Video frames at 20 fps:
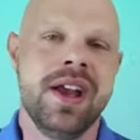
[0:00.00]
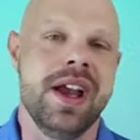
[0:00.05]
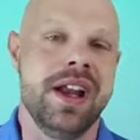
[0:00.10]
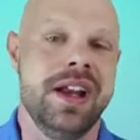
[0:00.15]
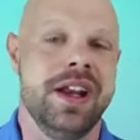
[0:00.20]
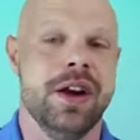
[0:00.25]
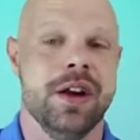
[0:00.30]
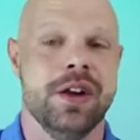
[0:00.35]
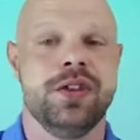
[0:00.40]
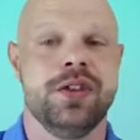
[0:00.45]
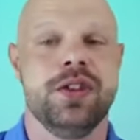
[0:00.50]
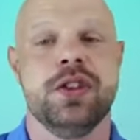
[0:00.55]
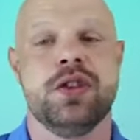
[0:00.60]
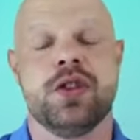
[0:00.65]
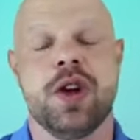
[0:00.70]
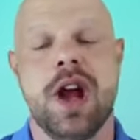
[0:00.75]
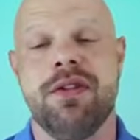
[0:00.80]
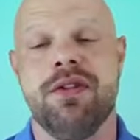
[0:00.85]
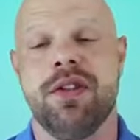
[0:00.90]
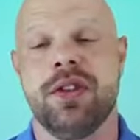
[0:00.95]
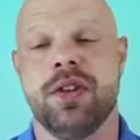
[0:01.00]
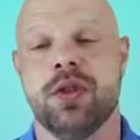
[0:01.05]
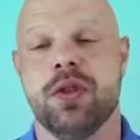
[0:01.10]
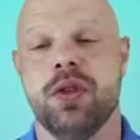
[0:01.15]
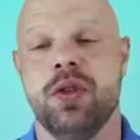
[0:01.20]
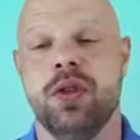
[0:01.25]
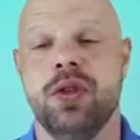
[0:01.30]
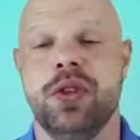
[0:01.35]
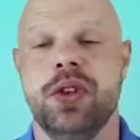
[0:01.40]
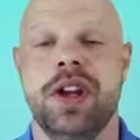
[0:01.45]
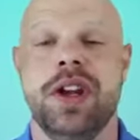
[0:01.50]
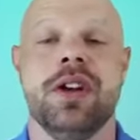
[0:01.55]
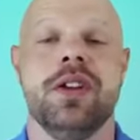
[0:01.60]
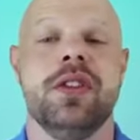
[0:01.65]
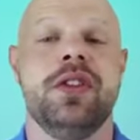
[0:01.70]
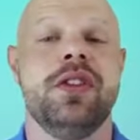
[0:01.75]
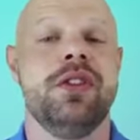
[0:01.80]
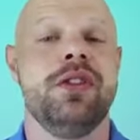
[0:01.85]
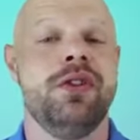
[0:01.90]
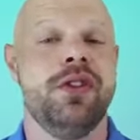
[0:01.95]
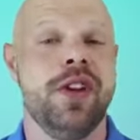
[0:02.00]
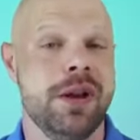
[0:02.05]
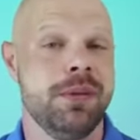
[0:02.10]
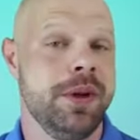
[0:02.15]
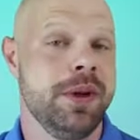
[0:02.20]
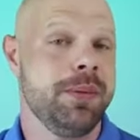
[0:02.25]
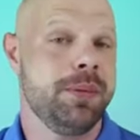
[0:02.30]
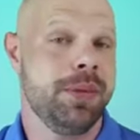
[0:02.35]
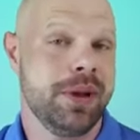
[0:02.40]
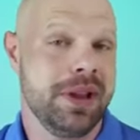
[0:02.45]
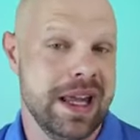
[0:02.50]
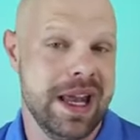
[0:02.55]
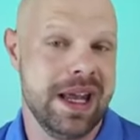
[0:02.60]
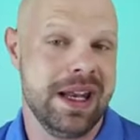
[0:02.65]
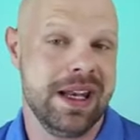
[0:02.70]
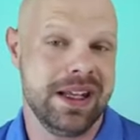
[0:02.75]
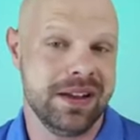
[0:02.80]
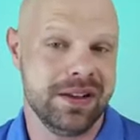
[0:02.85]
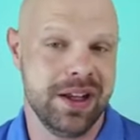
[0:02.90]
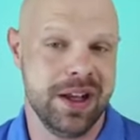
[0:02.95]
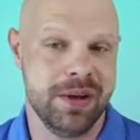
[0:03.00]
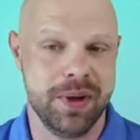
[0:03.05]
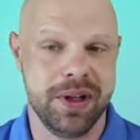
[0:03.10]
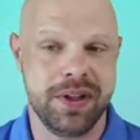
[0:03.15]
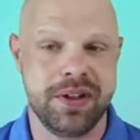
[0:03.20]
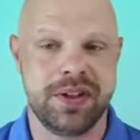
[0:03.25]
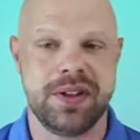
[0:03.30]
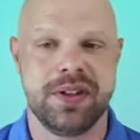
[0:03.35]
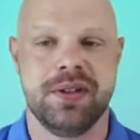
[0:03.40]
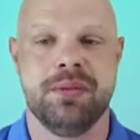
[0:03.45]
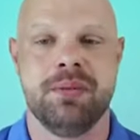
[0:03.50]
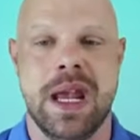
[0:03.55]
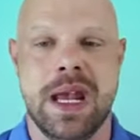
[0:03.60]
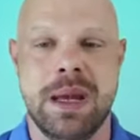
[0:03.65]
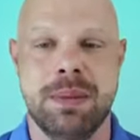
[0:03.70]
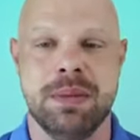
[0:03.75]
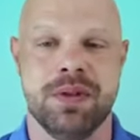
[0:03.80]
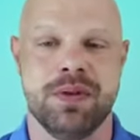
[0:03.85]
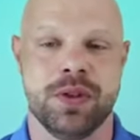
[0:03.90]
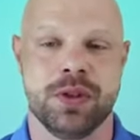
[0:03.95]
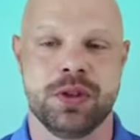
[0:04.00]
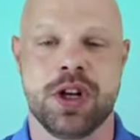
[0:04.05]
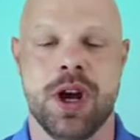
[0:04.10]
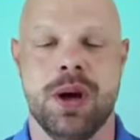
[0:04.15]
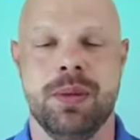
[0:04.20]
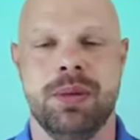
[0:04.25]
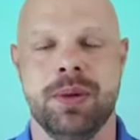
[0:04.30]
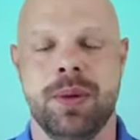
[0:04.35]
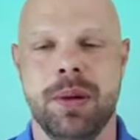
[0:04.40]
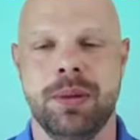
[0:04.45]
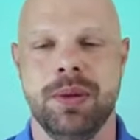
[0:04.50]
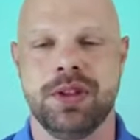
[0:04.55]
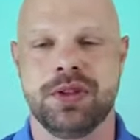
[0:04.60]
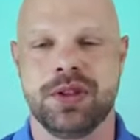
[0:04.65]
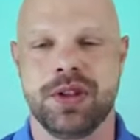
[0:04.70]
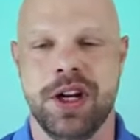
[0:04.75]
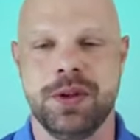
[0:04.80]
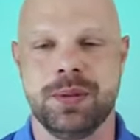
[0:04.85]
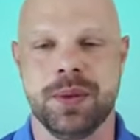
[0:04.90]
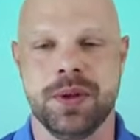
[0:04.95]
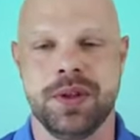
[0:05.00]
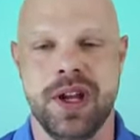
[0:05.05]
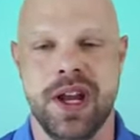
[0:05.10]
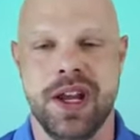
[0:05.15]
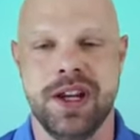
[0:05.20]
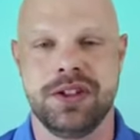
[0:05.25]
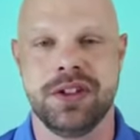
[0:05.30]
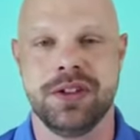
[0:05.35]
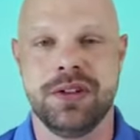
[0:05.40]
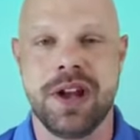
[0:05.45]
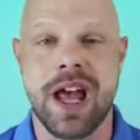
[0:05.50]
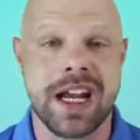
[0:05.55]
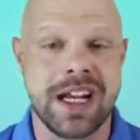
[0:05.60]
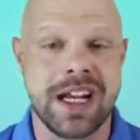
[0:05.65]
Adherence to traffic rules, adherence to family planning limits, payment for public transportation,